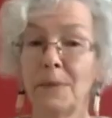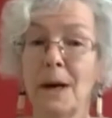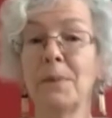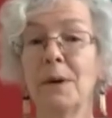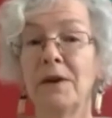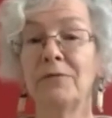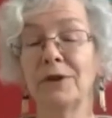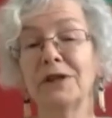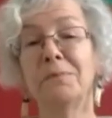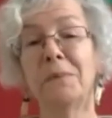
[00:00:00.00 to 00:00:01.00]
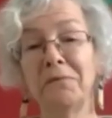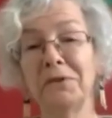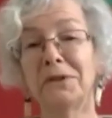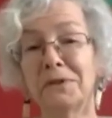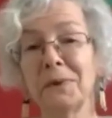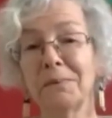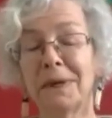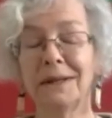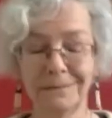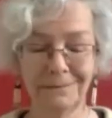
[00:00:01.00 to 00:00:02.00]
up on my fridge. My fridge is one of
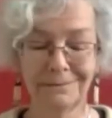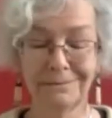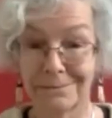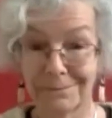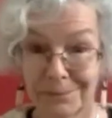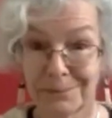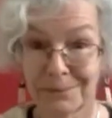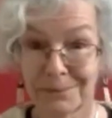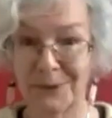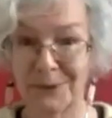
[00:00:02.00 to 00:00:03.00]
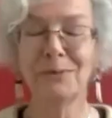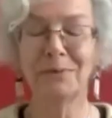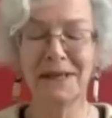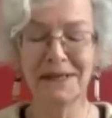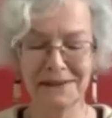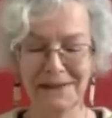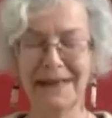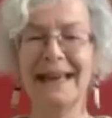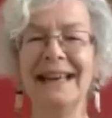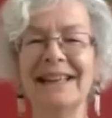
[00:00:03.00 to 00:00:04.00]
my go-to places, I
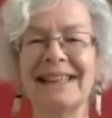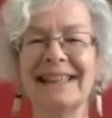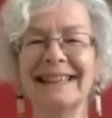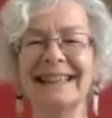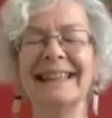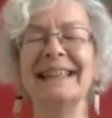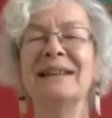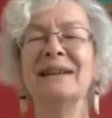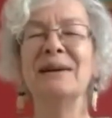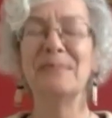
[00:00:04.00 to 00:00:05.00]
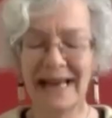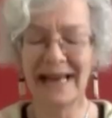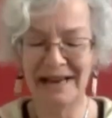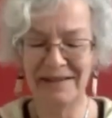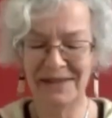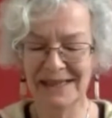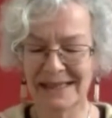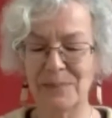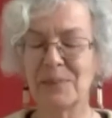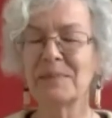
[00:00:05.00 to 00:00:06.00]
guess. But I have this
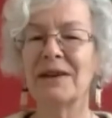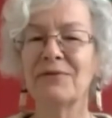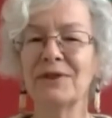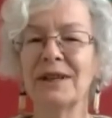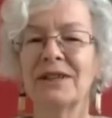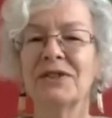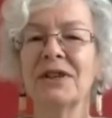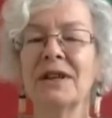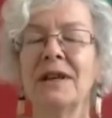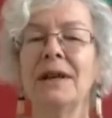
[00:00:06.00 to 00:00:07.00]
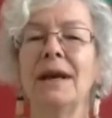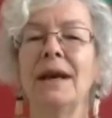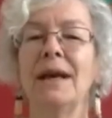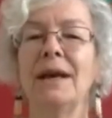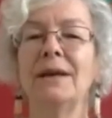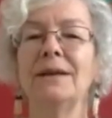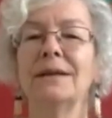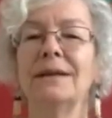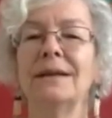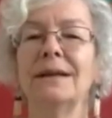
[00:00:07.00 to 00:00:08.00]
up on my fridge. And
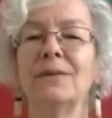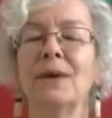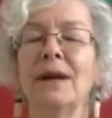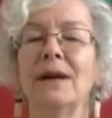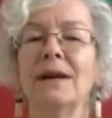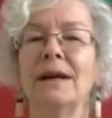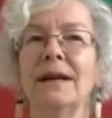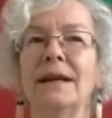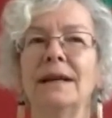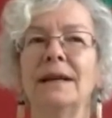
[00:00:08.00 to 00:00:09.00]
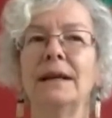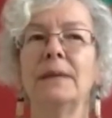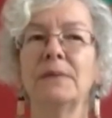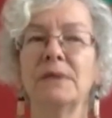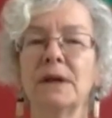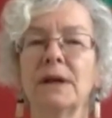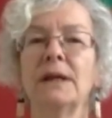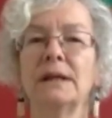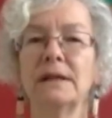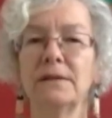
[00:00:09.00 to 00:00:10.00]
when I am
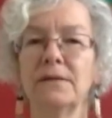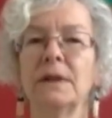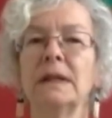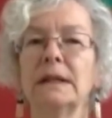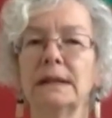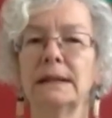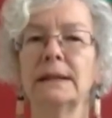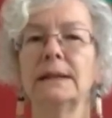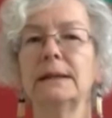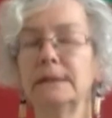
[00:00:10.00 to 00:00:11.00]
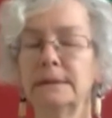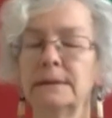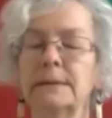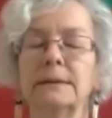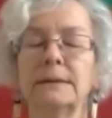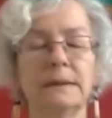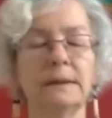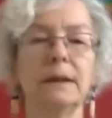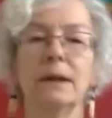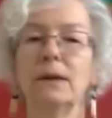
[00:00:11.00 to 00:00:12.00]
starting to feel a little,
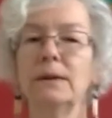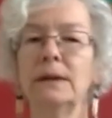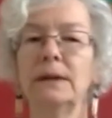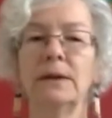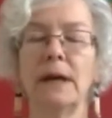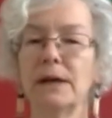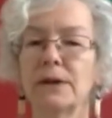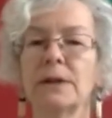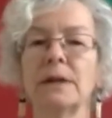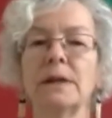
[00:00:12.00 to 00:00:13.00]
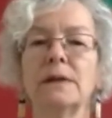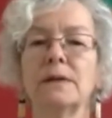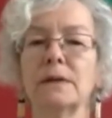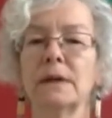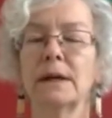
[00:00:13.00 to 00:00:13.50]
either anxious